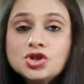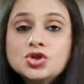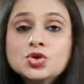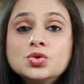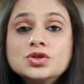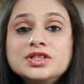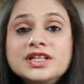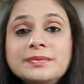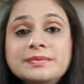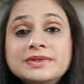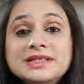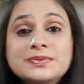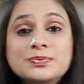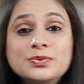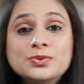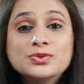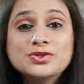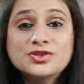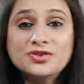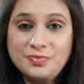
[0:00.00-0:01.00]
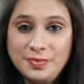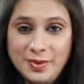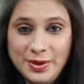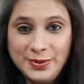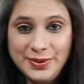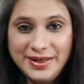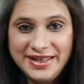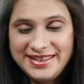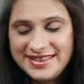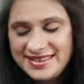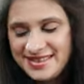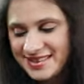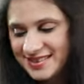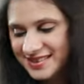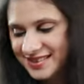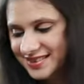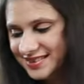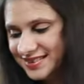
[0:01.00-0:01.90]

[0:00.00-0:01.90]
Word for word: two tablespoons of mayonnaise,